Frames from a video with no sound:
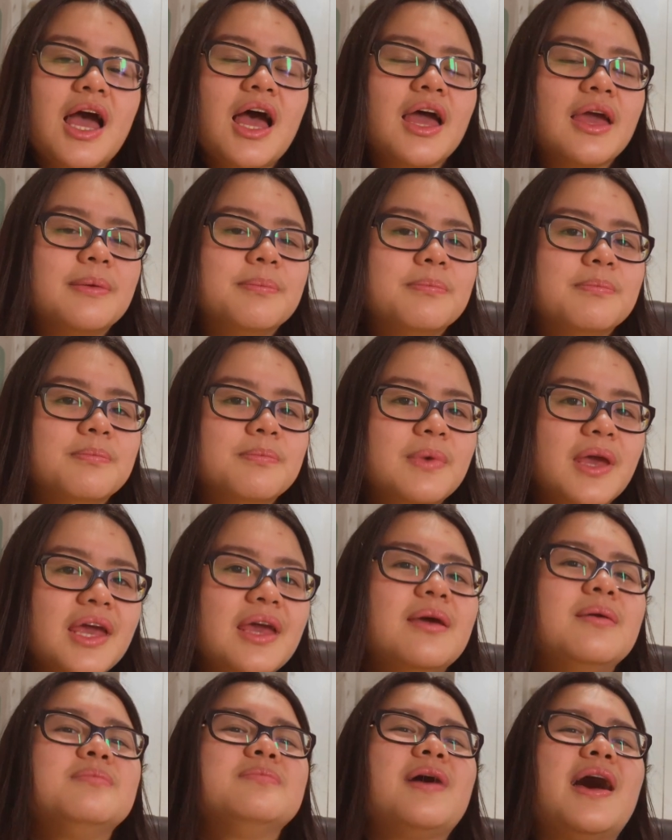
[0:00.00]
I
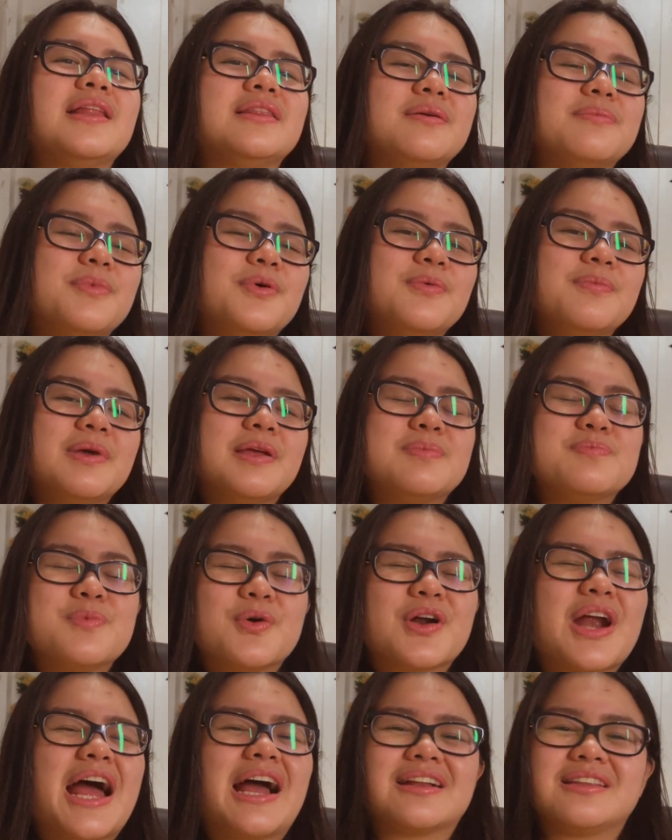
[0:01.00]
am at the moment
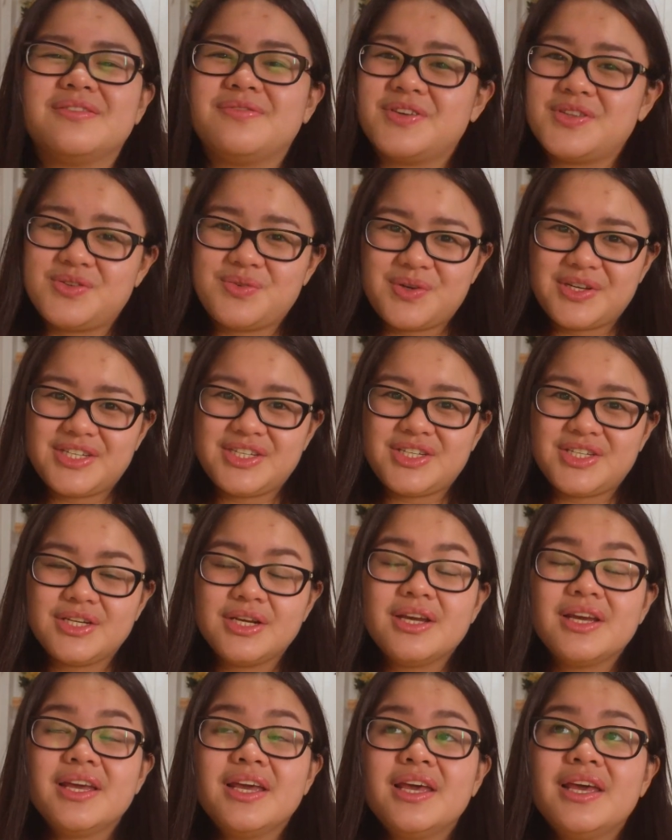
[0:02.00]
more active on Twitch
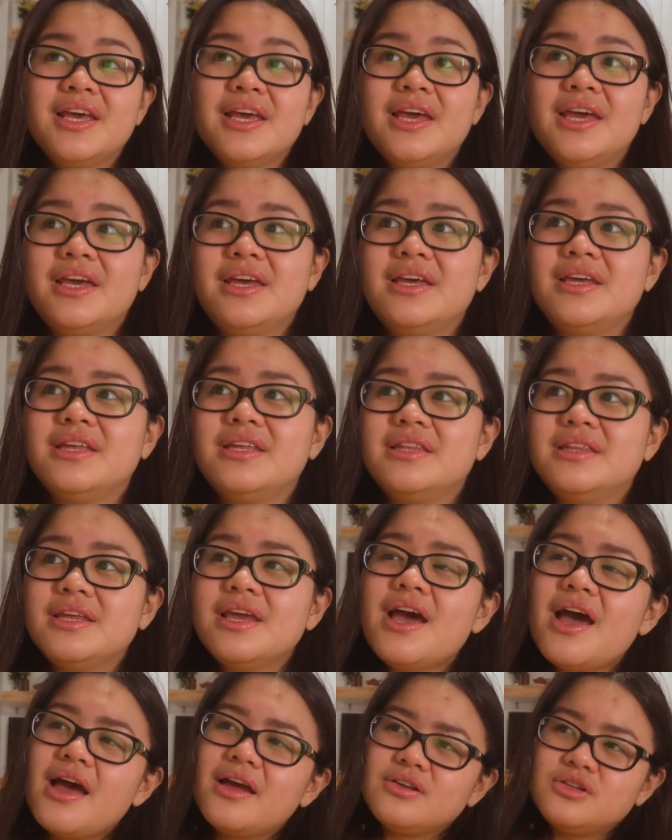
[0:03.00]
and
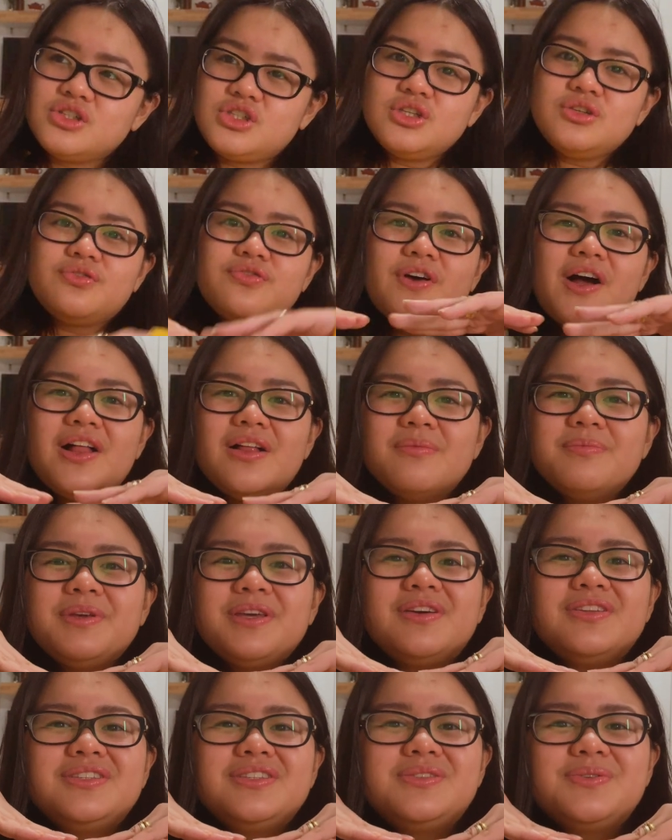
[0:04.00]
yeah you should follow
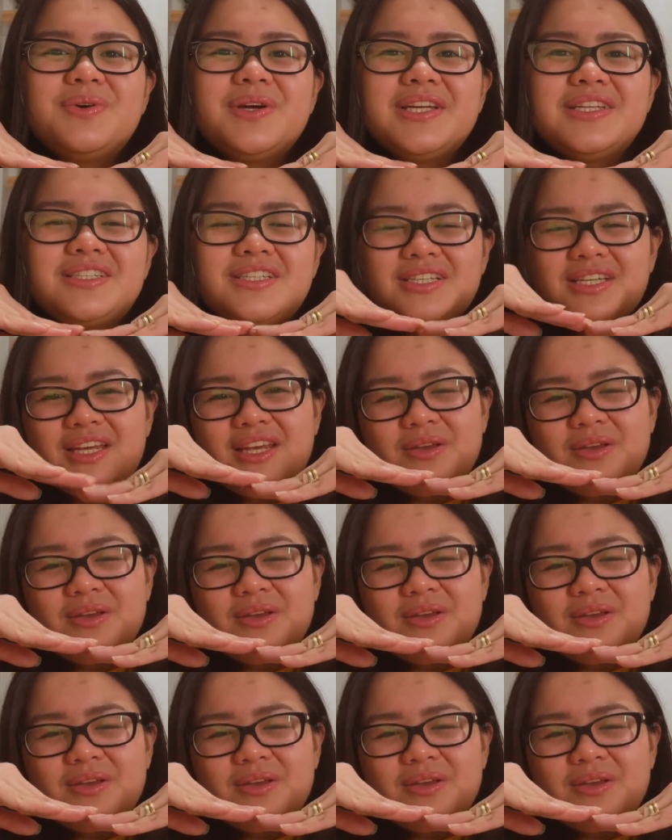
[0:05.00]
me on Twitch